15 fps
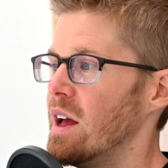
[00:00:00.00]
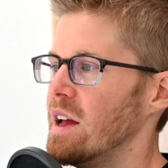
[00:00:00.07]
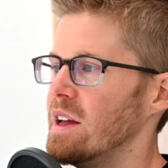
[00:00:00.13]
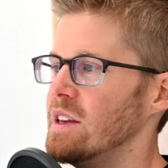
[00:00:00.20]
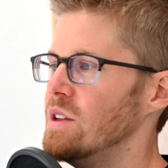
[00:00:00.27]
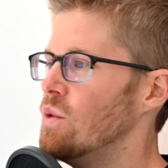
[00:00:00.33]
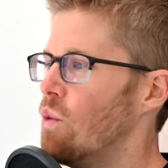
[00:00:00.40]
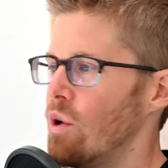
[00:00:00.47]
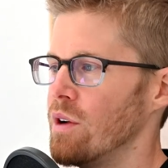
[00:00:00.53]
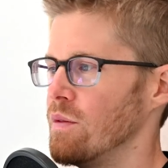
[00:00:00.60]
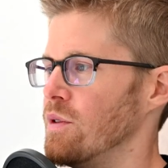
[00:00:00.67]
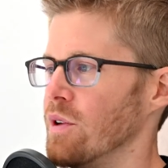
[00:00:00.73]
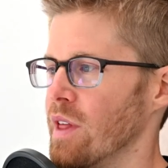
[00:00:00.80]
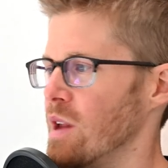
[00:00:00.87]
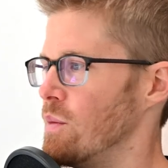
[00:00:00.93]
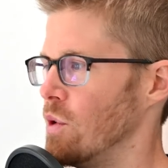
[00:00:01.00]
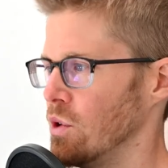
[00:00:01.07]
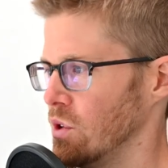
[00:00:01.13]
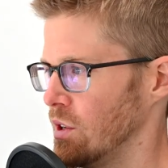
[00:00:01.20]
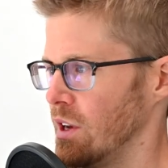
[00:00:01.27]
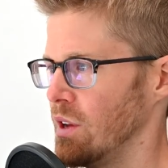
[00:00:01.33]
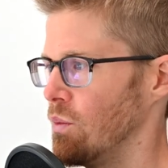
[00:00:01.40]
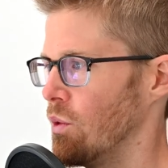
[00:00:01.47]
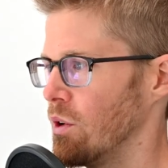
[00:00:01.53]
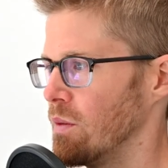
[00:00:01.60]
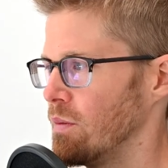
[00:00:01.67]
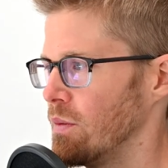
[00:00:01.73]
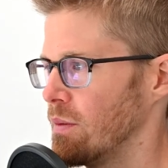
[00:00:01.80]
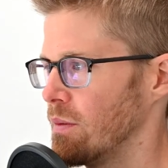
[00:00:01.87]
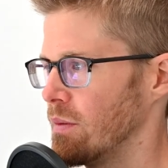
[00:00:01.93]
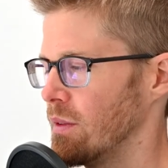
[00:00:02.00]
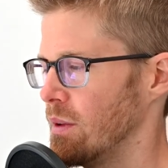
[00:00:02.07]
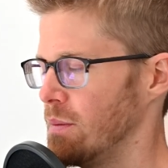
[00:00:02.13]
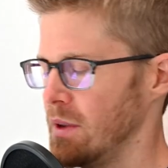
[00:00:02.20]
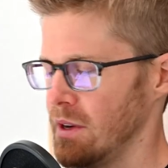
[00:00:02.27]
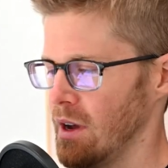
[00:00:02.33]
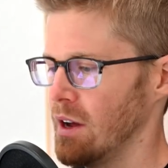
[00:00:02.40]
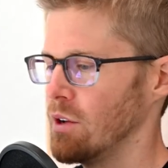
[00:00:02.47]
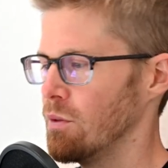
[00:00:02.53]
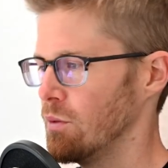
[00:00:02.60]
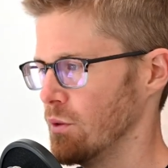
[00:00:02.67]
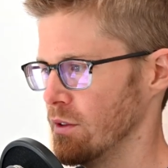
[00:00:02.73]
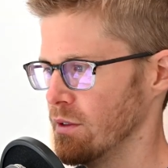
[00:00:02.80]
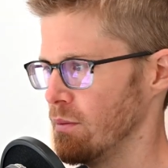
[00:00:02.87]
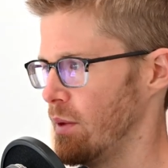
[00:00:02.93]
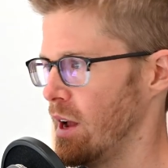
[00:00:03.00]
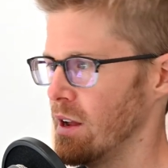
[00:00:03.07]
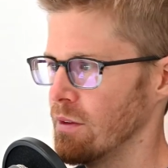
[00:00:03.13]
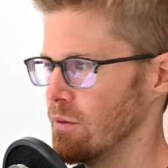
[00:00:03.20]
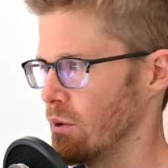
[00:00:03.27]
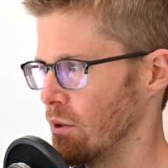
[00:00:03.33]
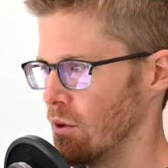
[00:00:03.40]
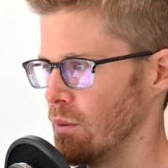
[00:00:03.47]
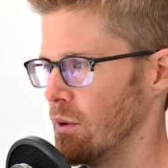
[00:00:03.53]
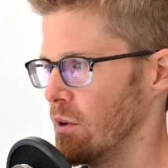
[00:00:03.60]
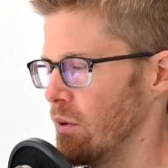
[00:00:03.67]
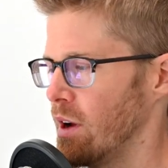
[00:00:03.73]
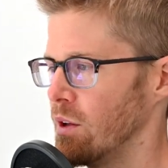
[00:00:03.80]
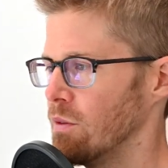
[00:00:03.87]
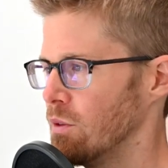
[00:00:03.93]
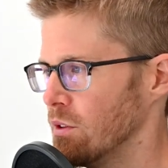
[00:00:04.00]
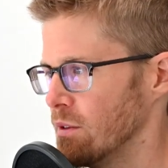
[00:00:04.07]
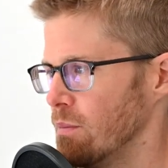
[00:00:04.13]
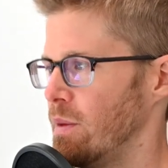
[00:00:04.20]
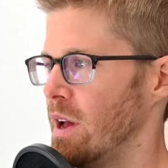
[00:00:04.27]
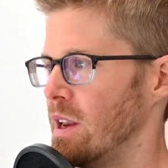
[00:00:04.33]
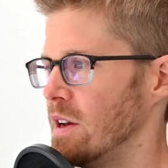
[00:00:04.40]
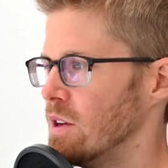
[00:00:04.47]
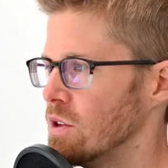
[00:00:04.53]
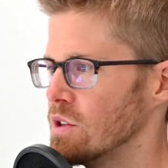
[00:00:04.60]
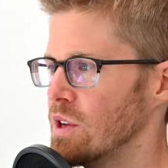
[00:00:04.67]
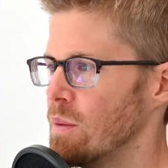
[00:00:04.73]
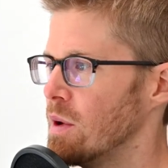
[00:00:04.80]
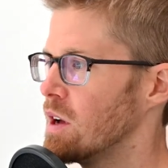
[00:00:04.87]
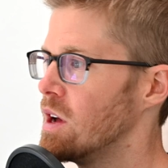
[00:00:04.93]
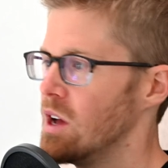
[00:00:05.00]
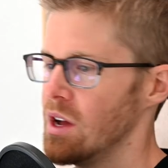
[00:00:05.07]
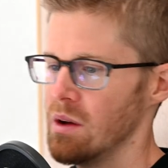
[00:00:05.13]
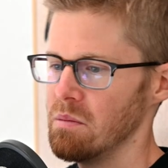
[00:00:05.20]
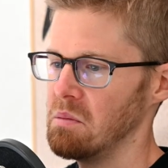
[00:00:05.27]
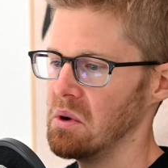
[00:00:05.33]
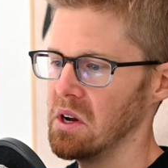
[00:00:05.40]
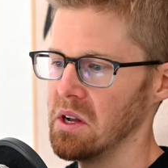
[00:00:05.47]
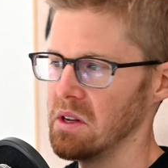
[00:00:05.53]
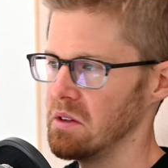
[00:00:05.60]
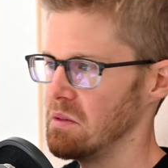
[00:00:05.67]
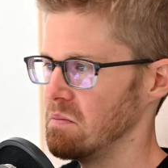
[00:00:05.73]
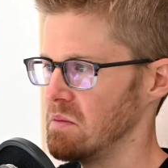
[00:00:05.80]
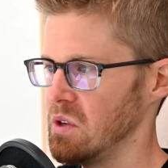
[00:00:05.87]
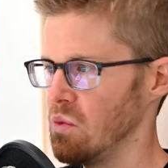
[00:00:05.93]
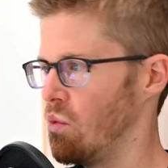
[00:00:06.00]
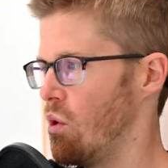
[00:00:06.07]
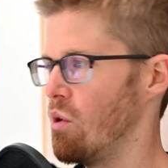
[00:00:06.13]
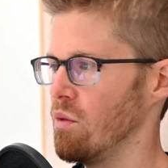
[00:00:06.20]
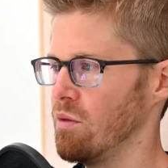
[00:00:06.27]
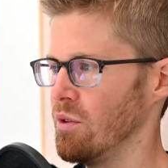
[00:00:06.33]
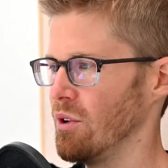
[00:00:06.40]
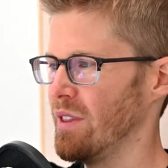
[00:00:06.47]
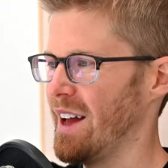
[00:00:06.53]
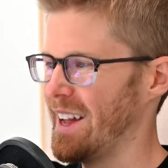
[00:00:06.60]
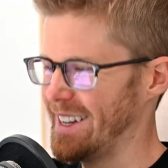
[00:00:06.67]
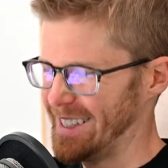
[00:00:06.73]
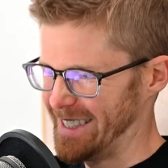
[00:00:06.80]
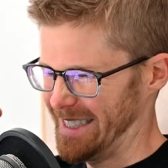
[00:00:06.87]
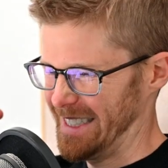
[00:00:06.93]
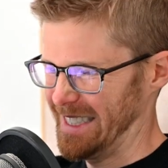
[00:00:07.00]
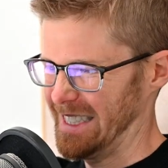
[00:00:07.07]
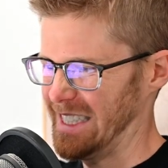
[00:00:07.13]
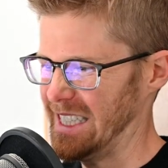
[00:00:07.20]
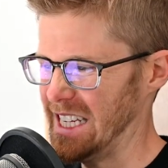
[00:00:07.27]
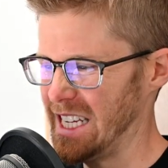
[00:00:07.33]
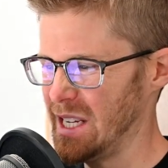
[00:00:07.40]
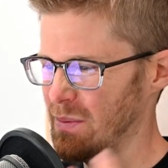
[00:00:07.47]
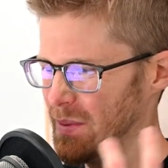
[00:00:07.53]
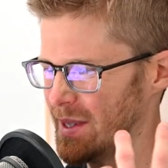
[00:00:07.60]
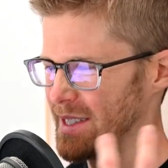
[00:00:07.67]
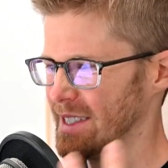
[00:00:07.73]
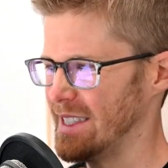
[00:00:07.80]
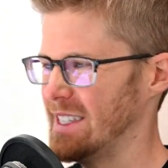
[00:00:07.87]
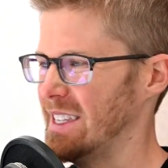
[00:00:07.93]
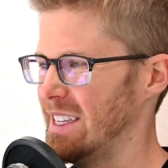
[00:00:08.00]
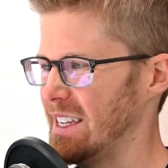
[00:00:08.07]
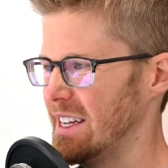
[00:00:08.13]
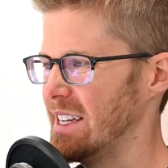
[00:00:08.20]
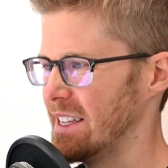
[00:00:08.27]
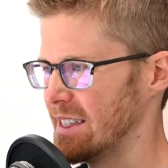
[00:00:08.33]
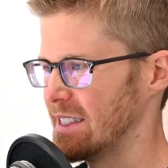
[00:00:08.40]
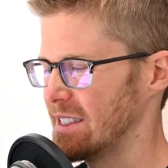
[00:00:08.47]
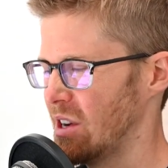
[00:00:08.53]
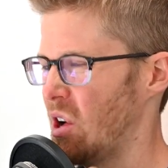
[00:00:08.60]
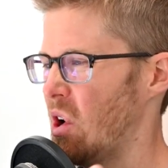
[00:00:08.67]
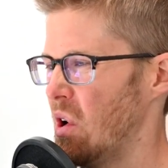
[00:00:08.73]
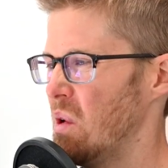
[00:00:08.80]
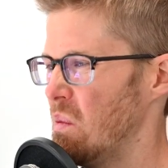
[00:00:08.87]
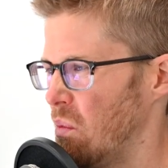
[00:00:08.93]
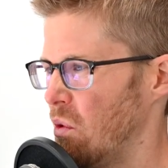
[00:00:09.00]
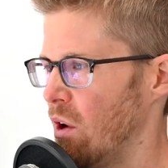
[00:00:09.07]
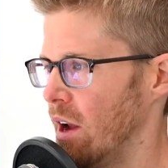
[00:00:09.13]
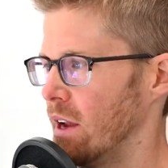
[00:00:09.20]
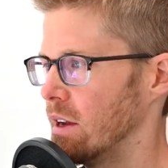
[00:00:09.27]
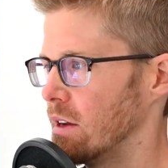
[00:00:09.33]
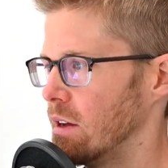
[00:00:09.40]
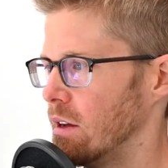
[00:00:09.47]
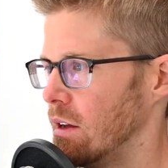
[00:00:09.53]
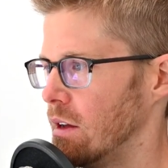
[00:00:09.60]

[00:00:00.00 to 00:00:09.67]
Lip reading: and you won't feel that emotion anymore. I mean, yeah, you'll feel some pain for a little bit, right? You'll feel some pain in your stomach, but you won't feel that deep, intense heartbreak.